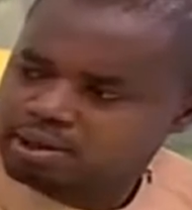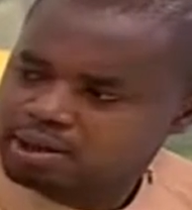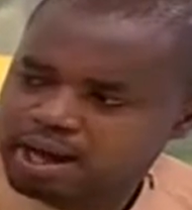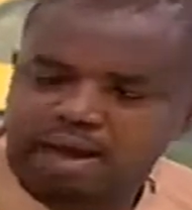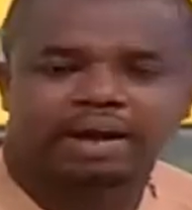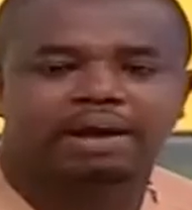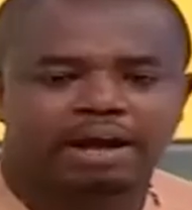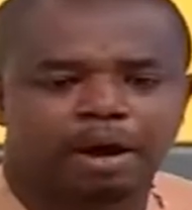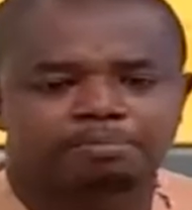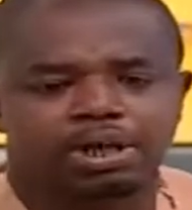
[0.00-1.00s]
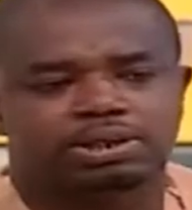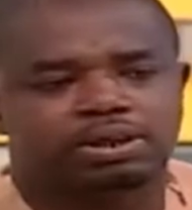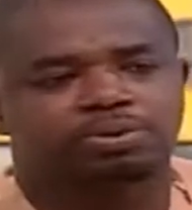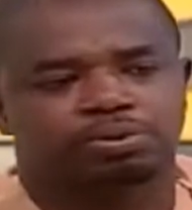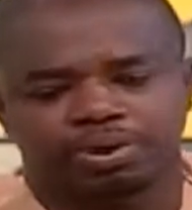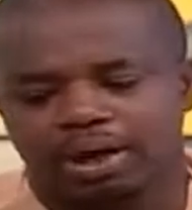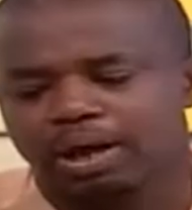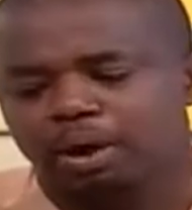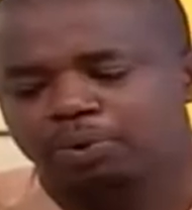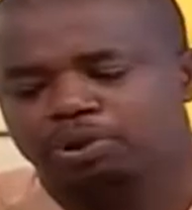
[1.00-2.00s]
and at that meeting,
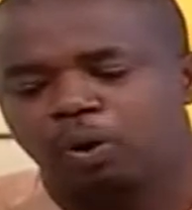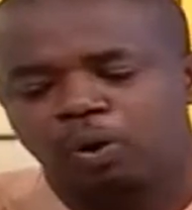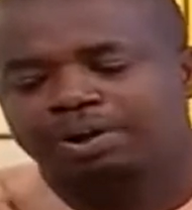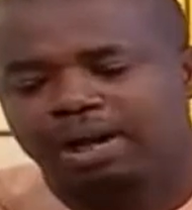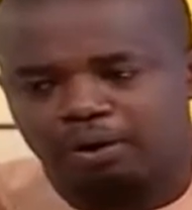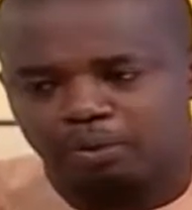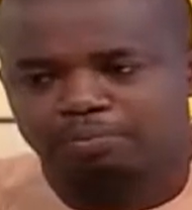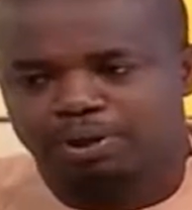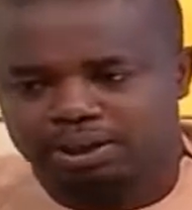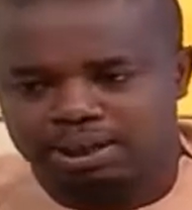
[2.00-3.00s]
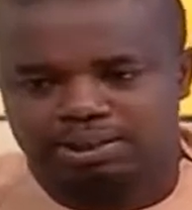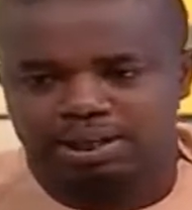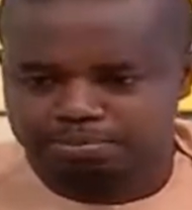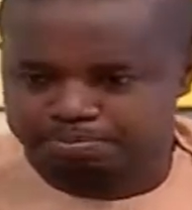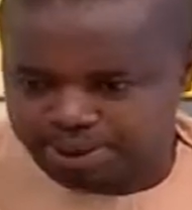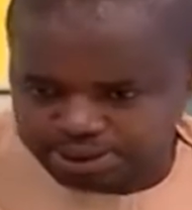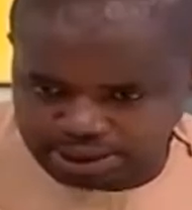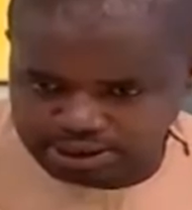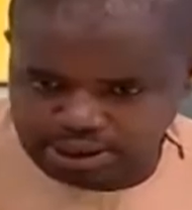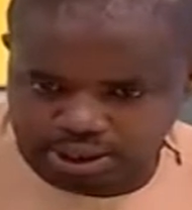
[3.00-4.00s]
together with other communicators
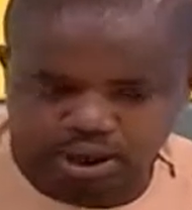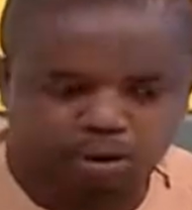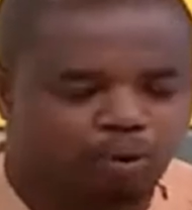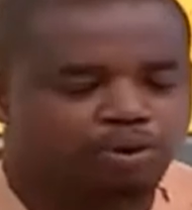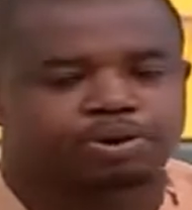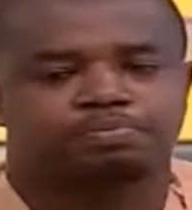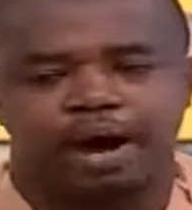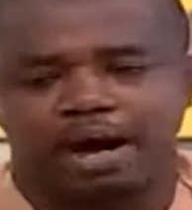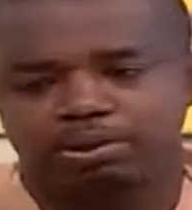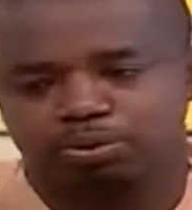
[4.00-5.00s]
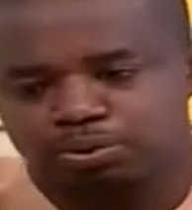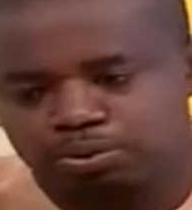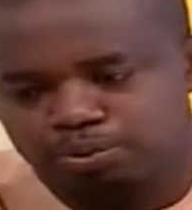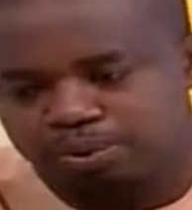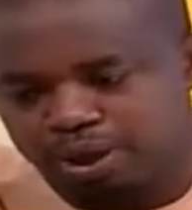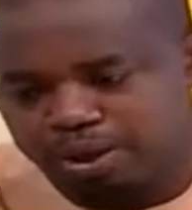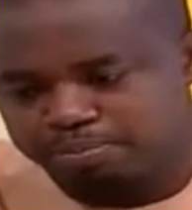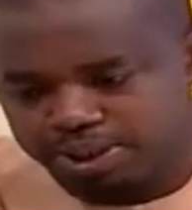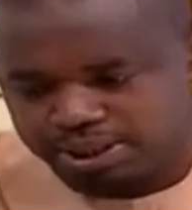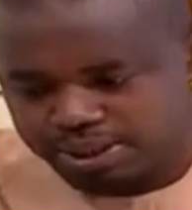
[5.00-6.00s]
present, conspired to do
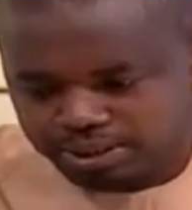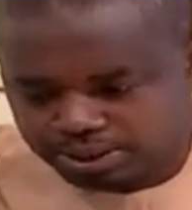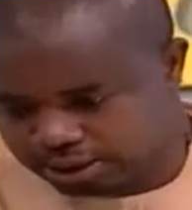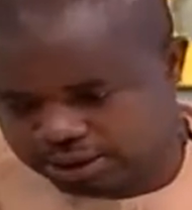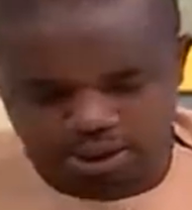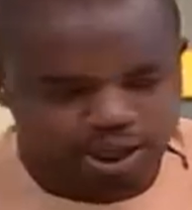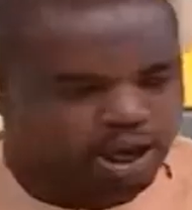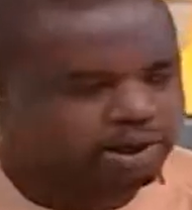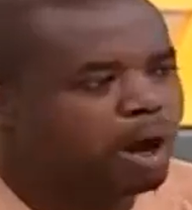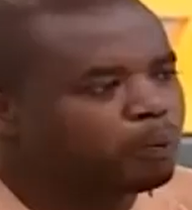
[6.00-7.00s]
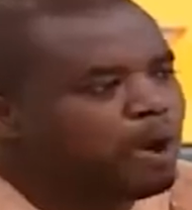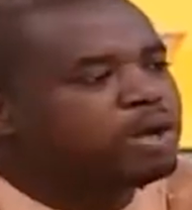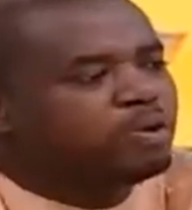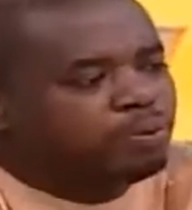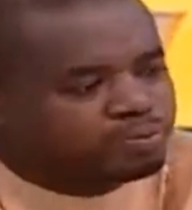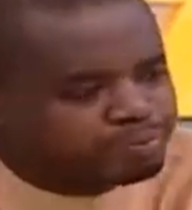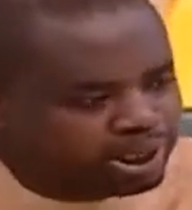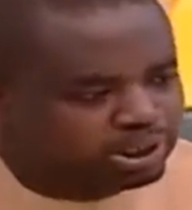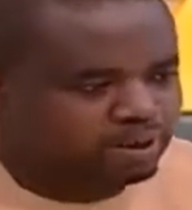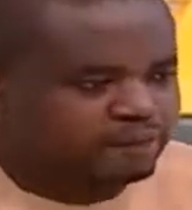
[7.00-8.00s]
ABCD. Now, when you
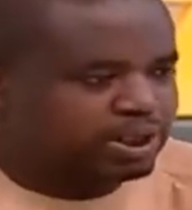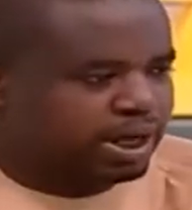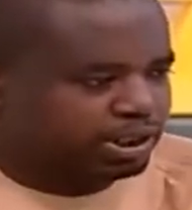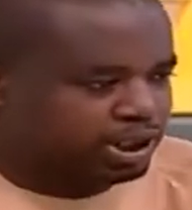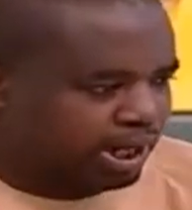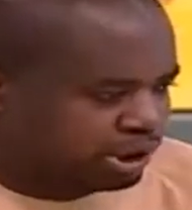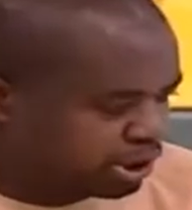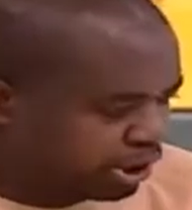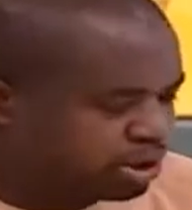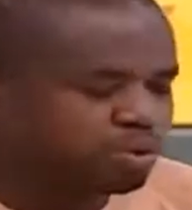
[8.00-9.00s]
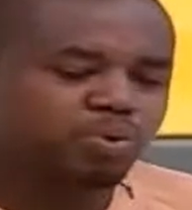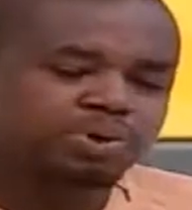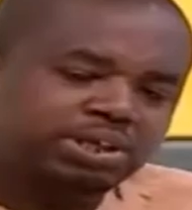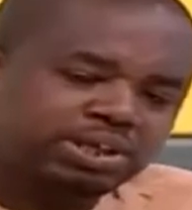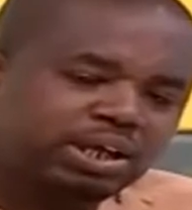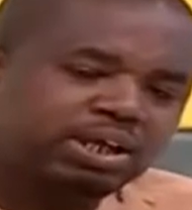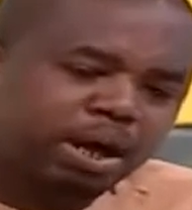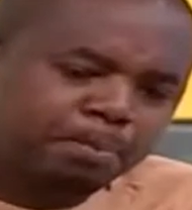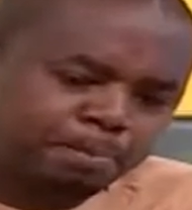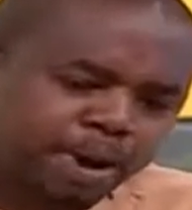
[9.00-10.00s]
read even the charge sheet, you see the
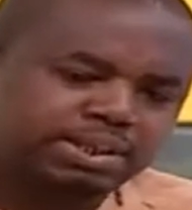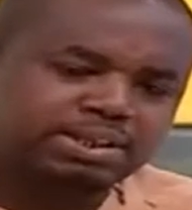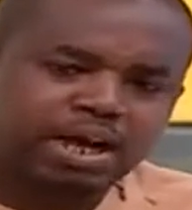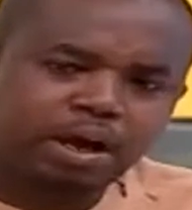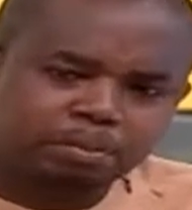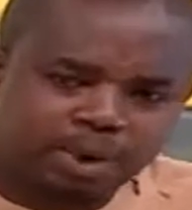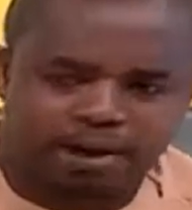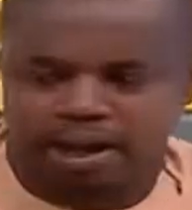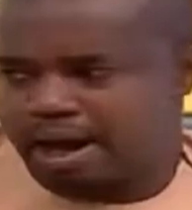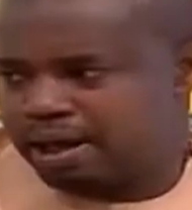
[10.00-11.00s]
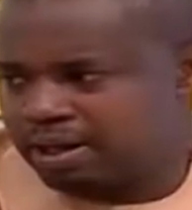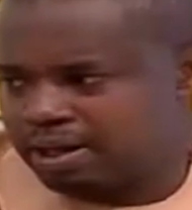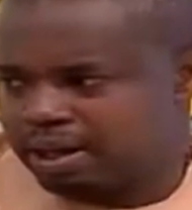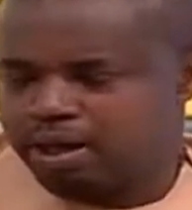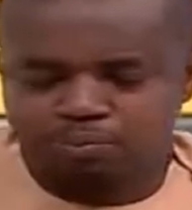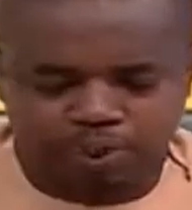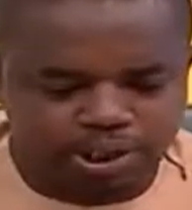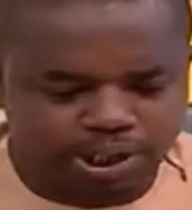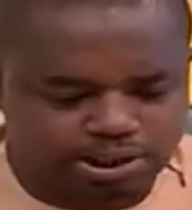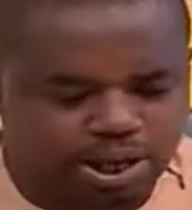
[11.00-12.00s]
partisan manner in which the charge